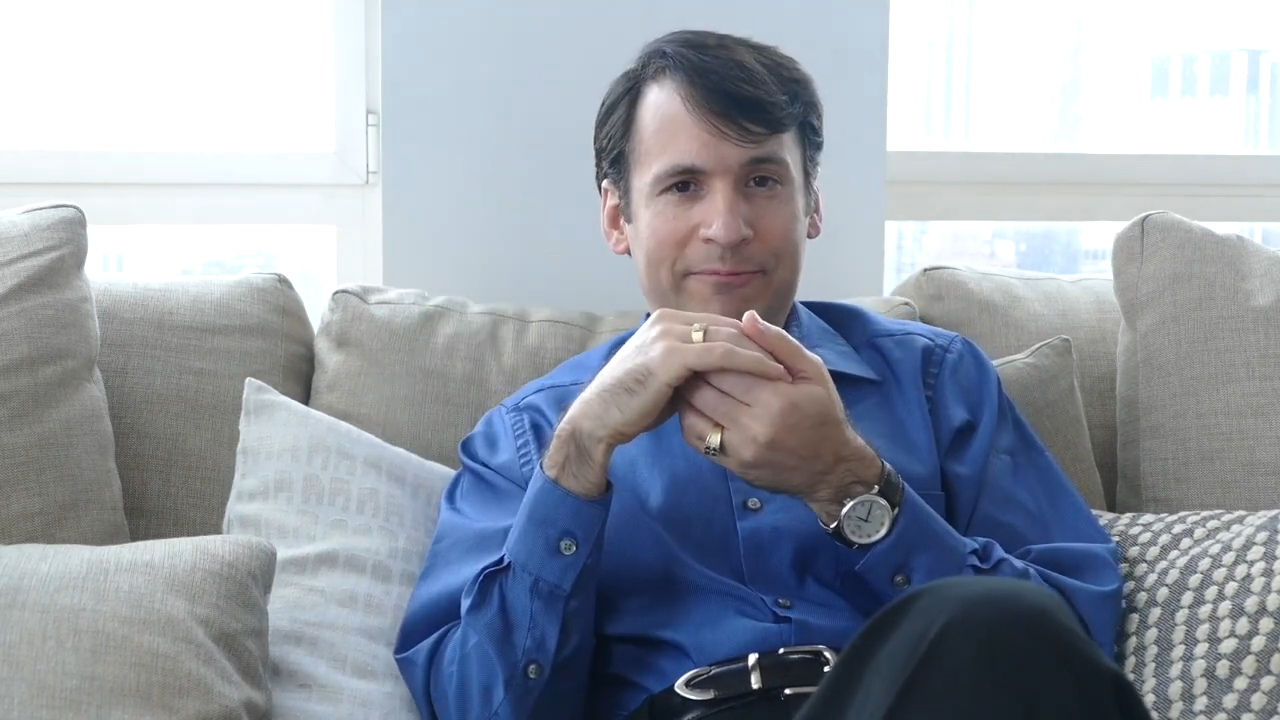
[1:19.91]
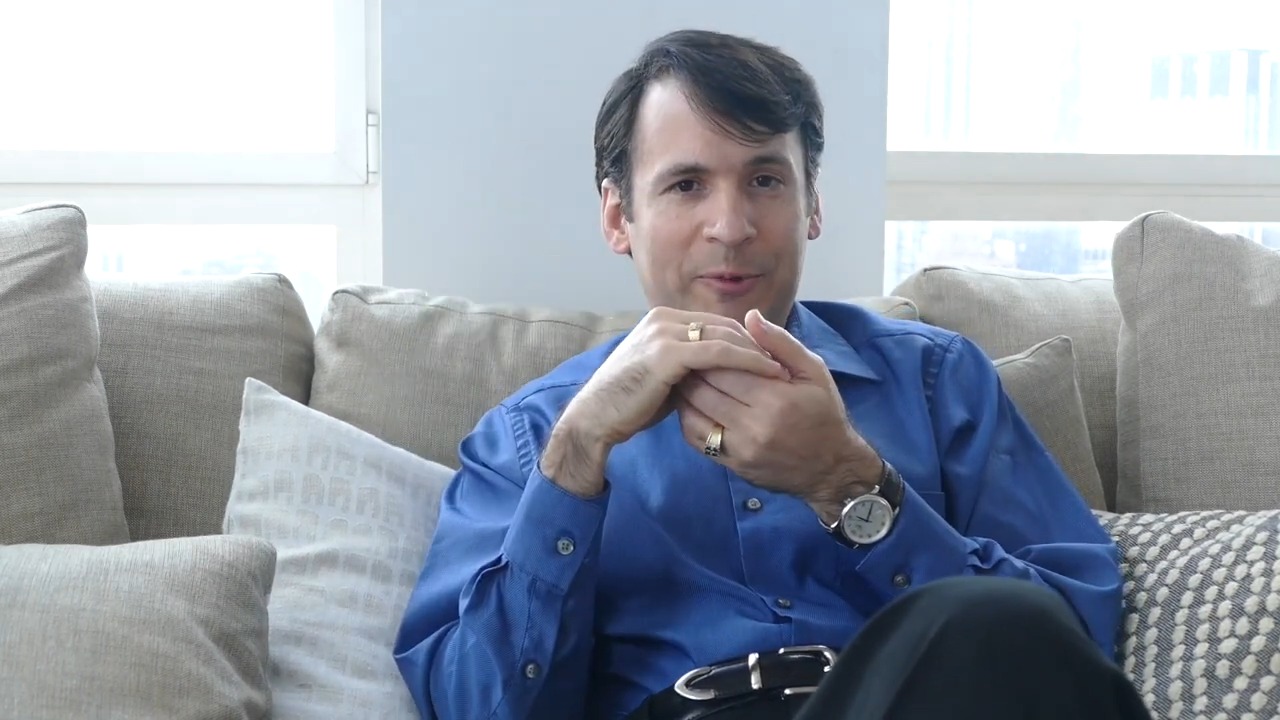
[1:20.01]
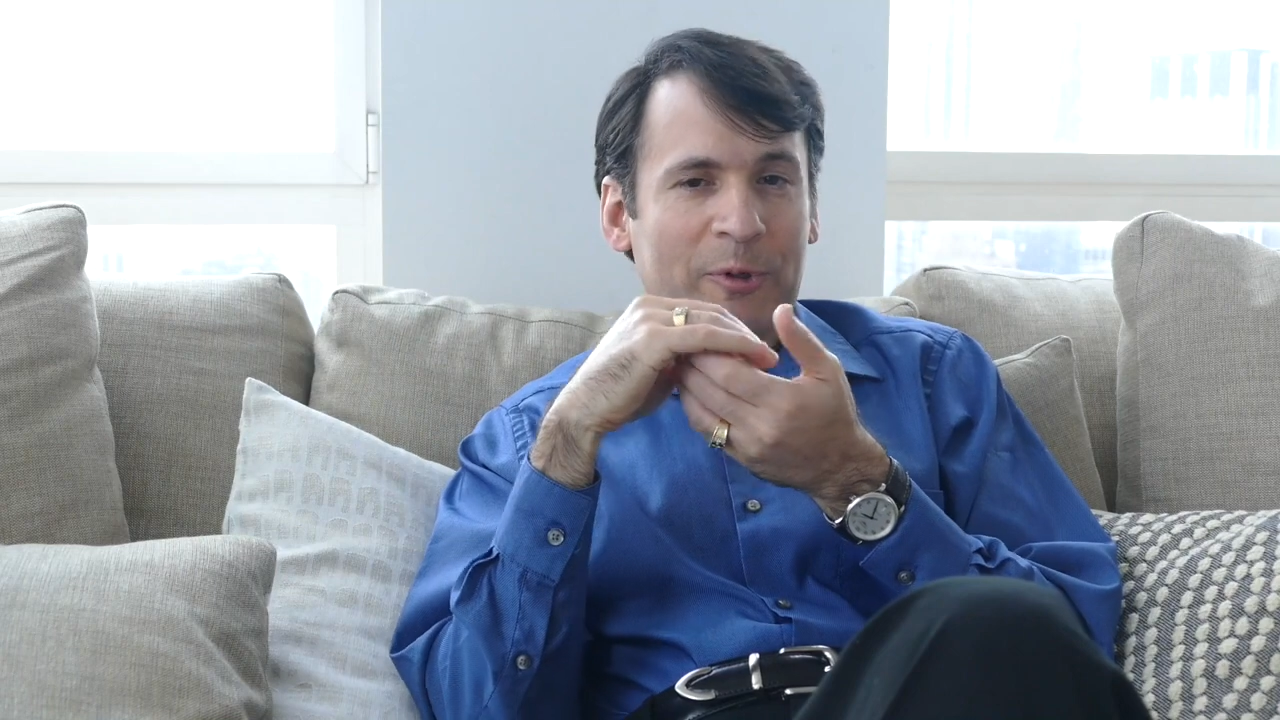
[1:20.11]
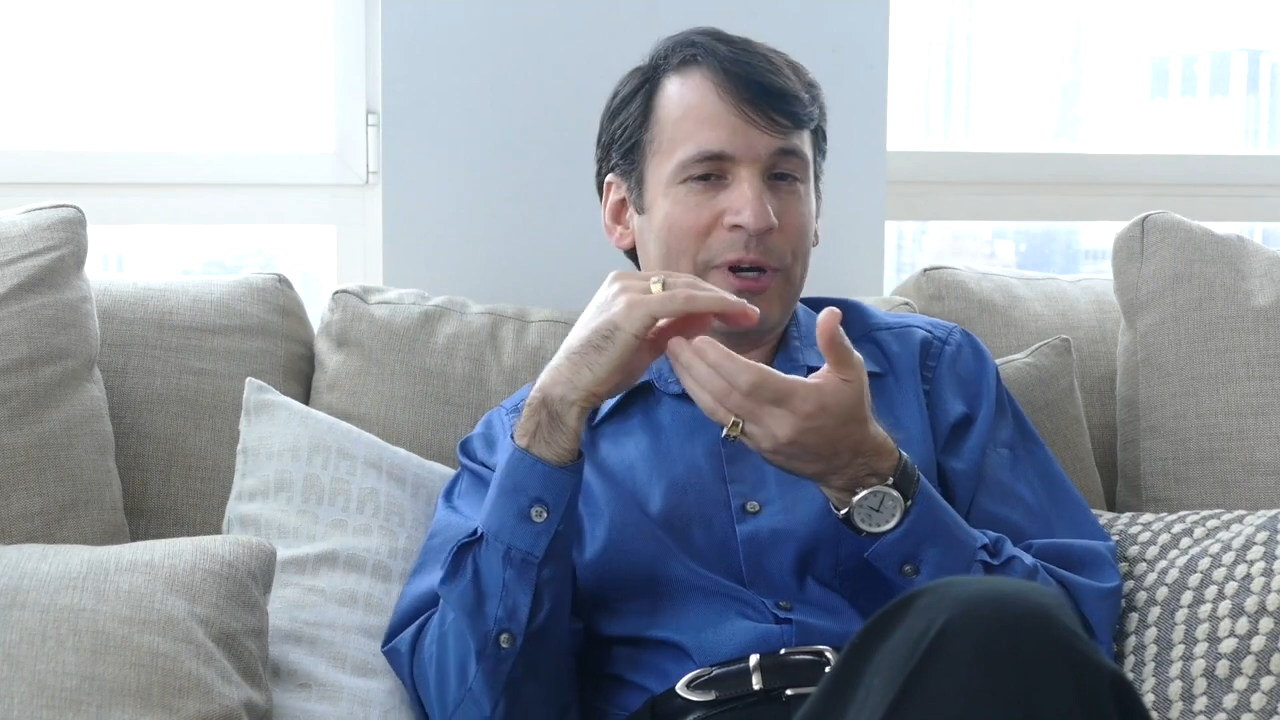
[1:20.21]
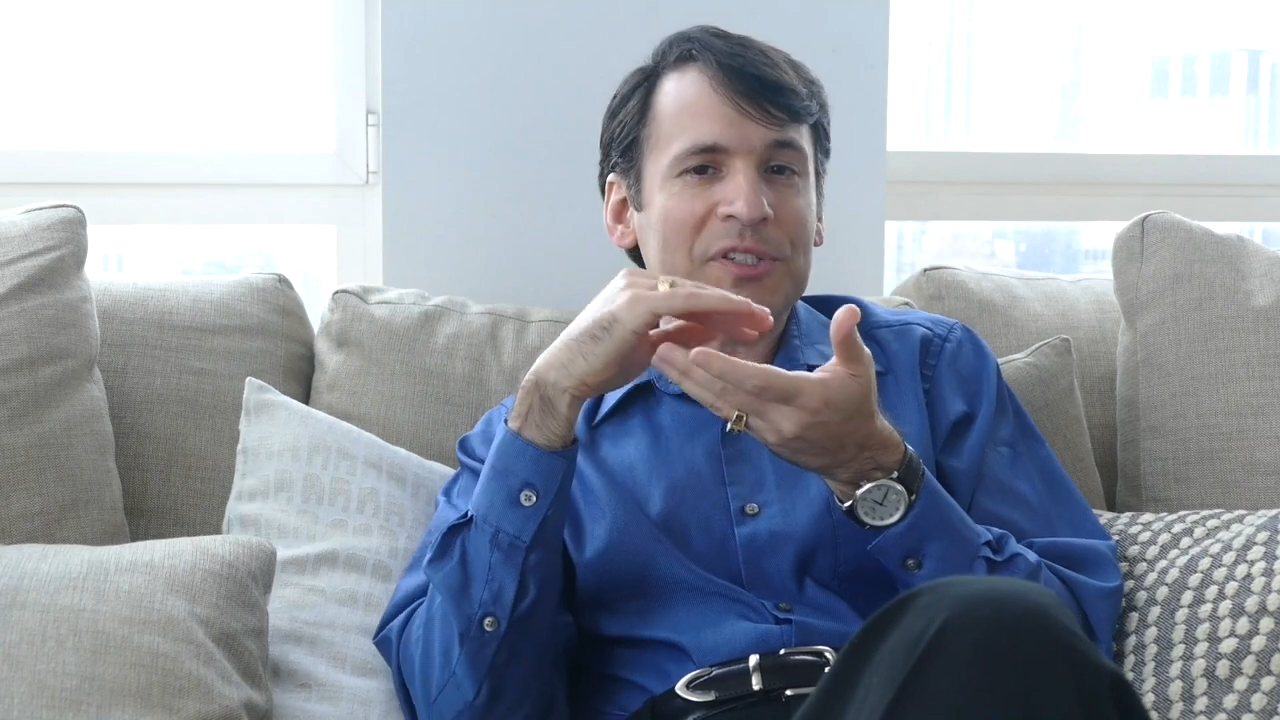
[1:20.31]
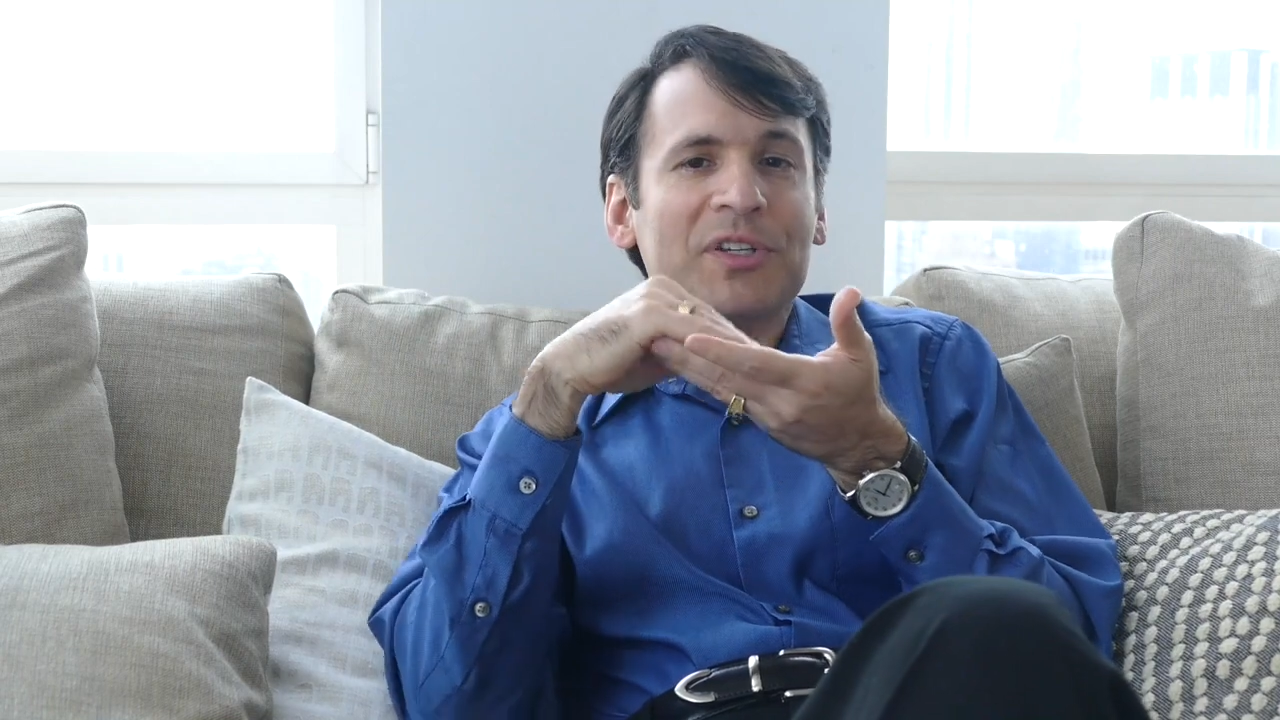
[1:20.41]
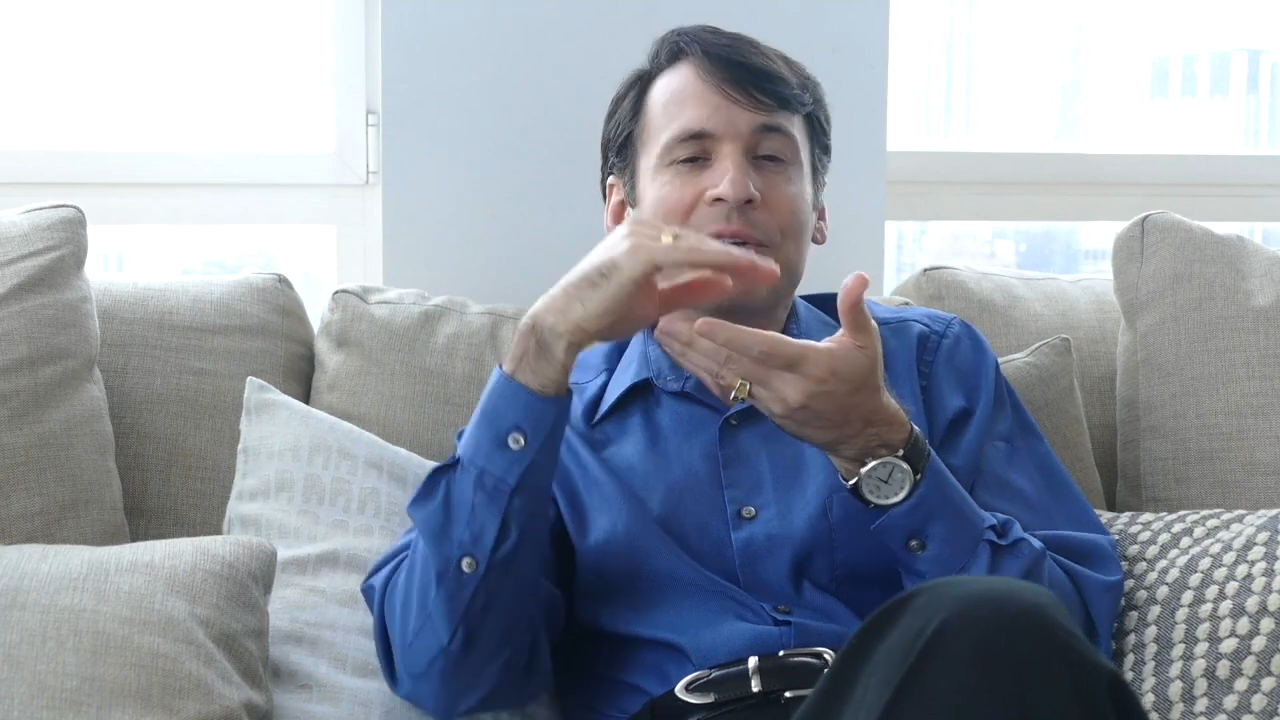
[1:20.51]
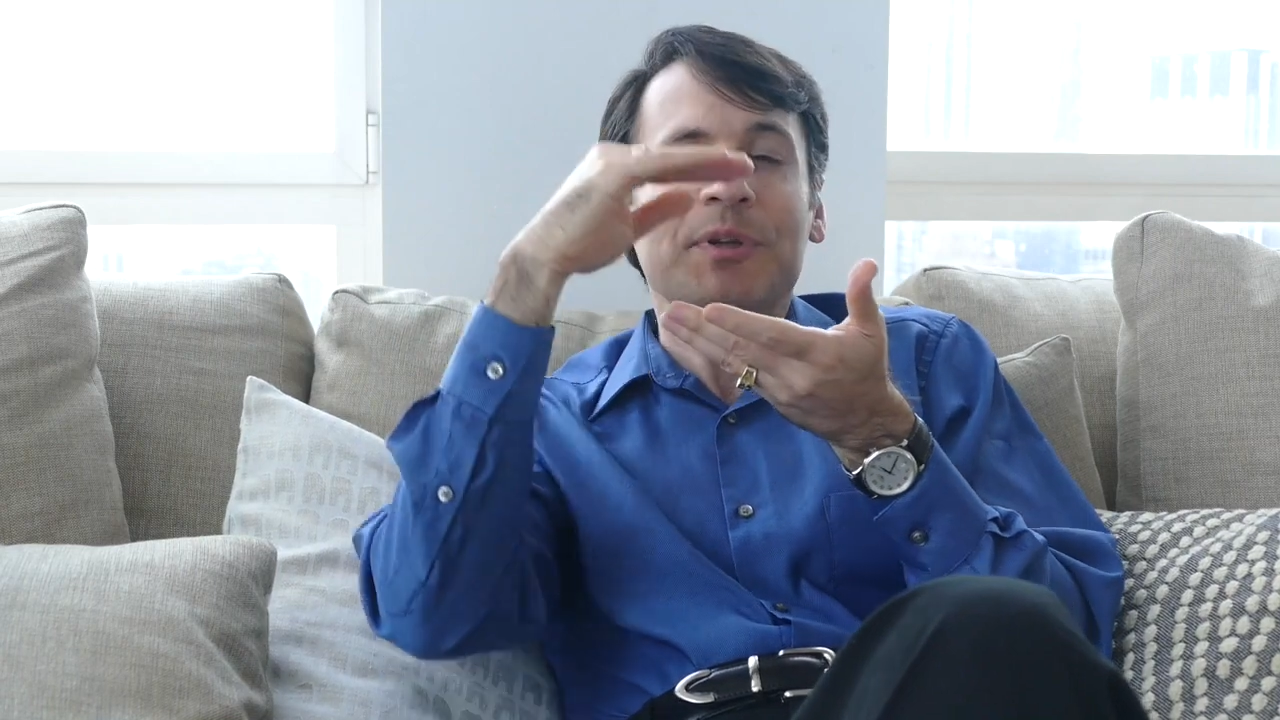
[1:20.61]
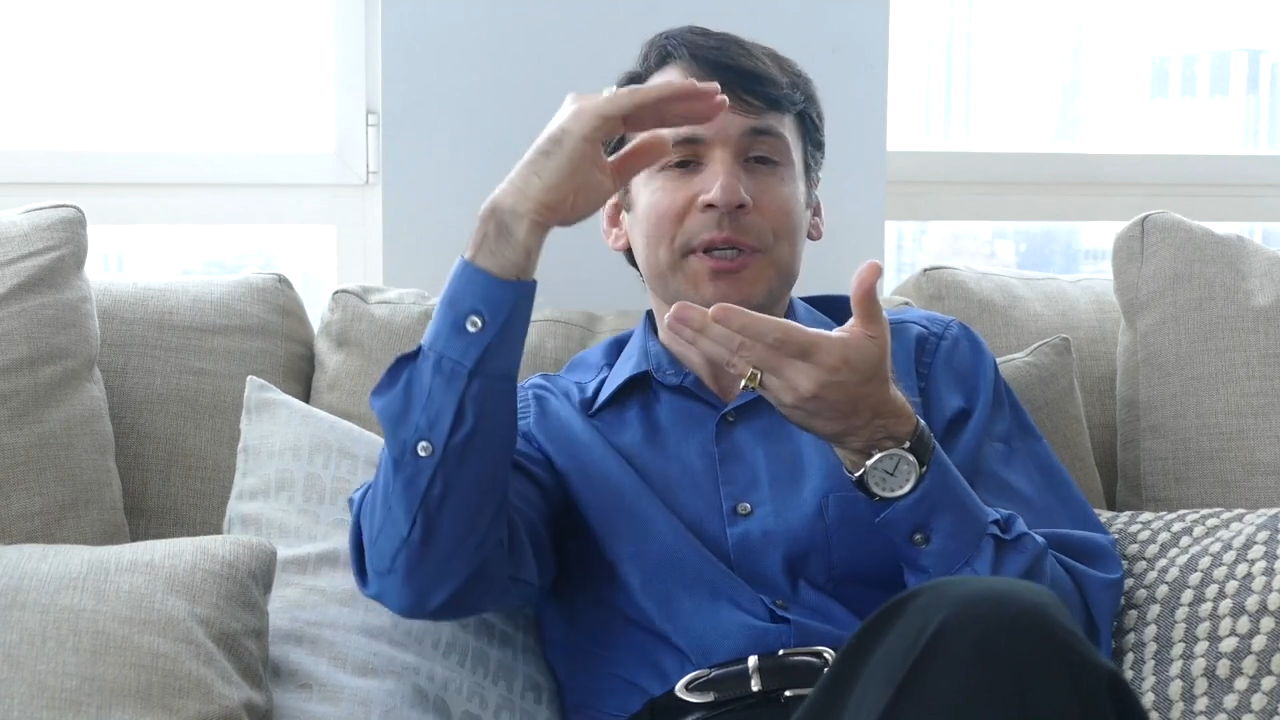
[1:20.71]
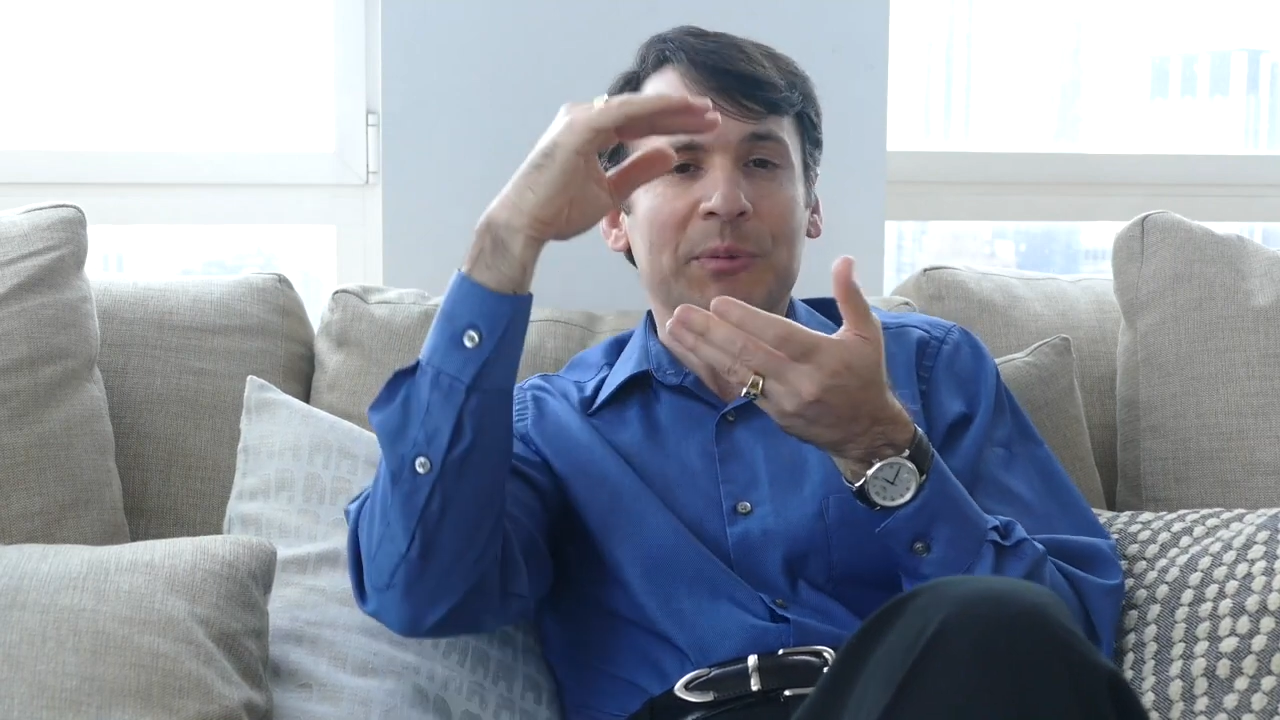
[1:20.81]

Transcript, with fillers: We're ascending